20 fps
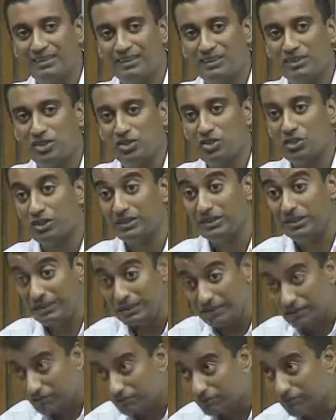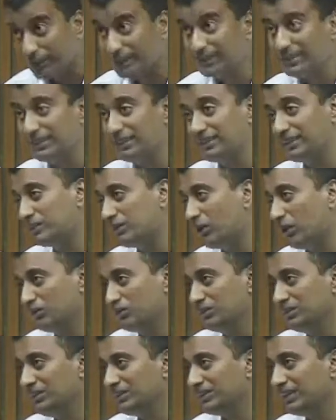literature and the defining the
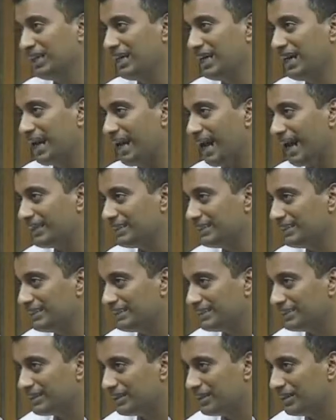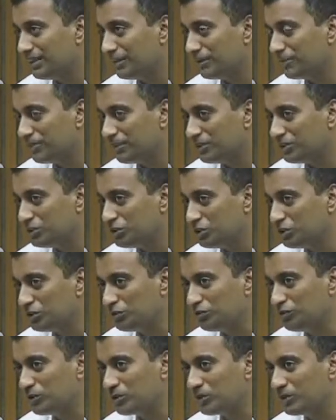commons. And it's
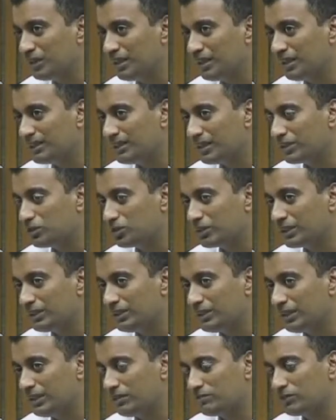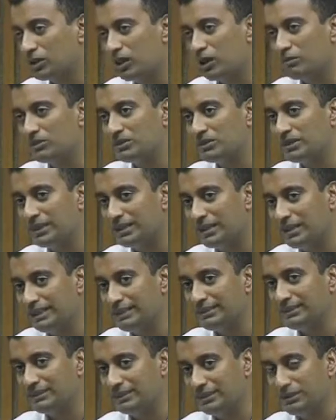useful that you can think of the commons in at
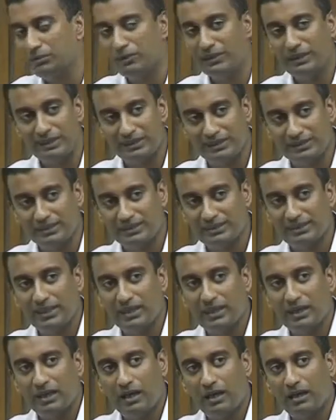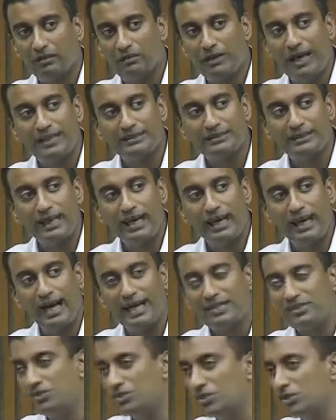least three ways.
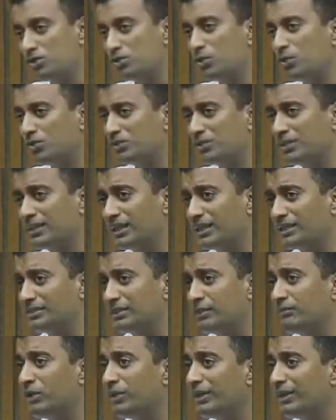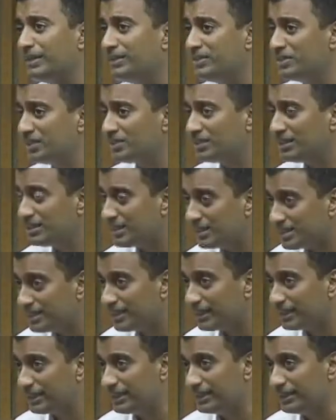As resources that are somehow
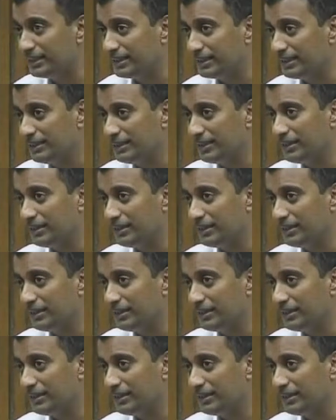intrinsically